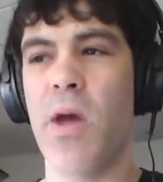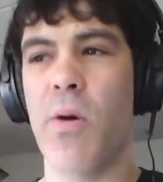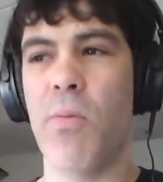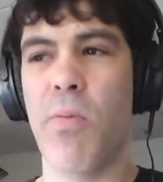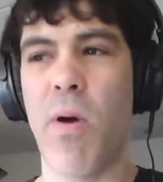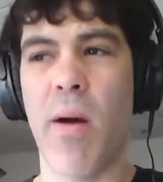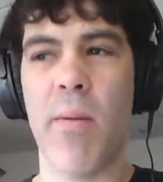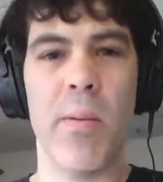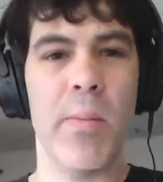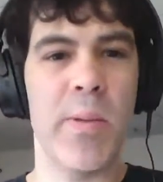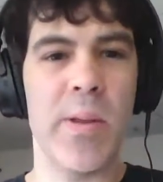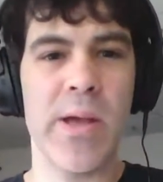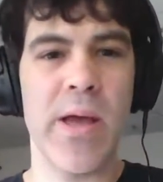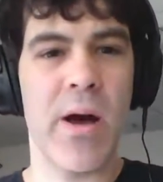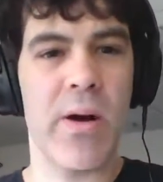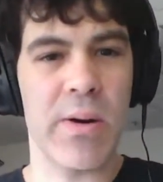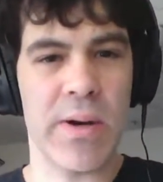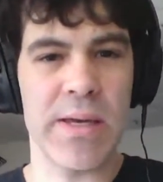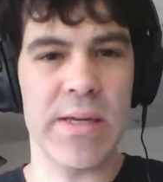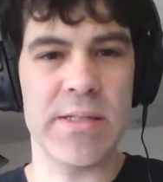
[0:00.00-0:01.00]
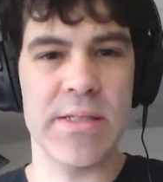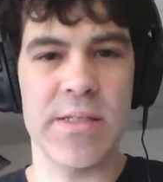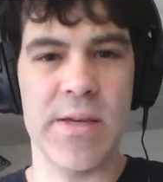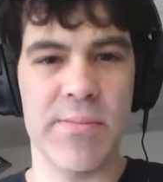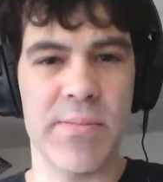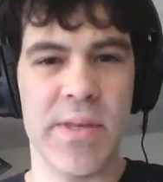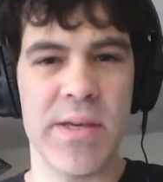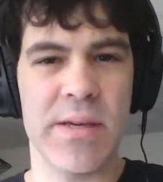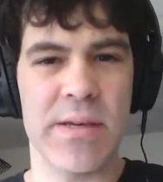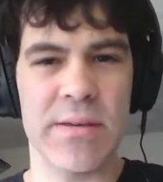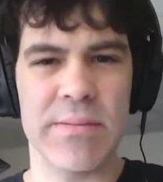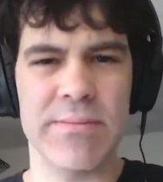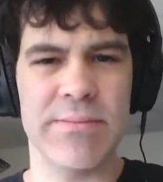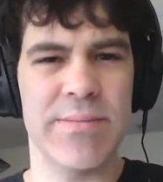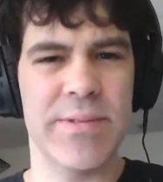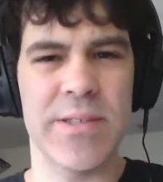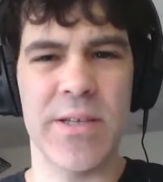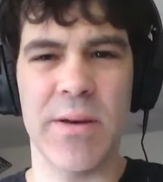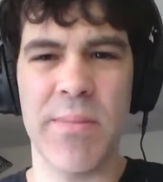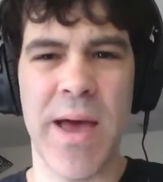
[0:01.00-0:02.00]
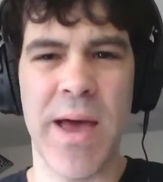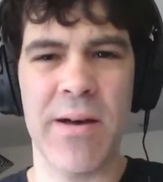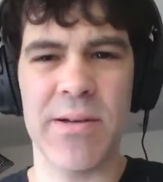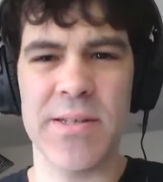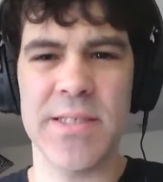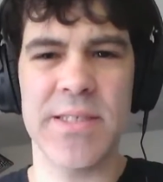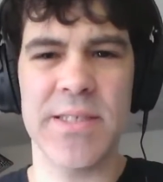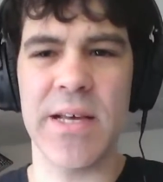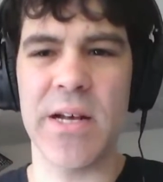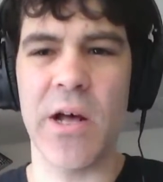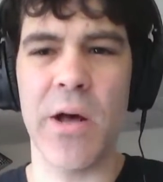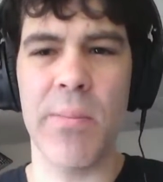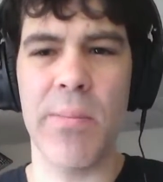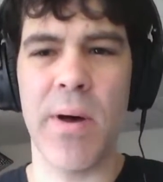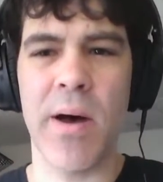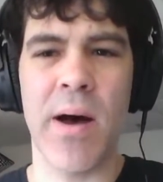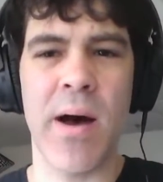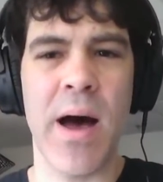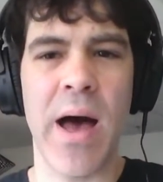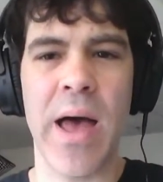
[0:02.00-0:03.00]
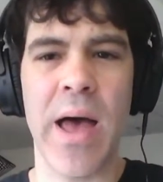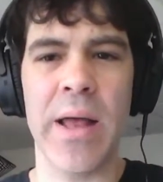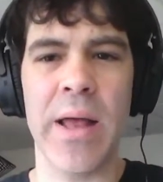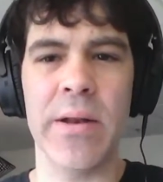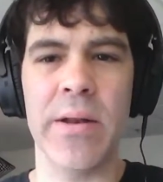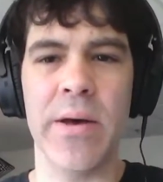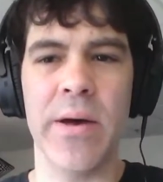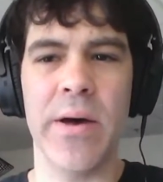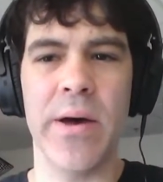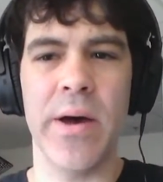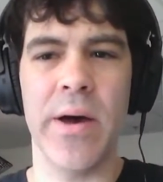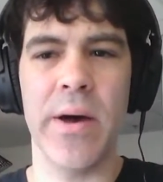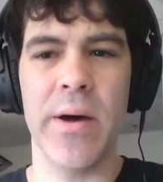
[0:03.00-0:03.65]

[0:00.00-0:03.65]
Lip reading: Probably I'll get something somehow set up on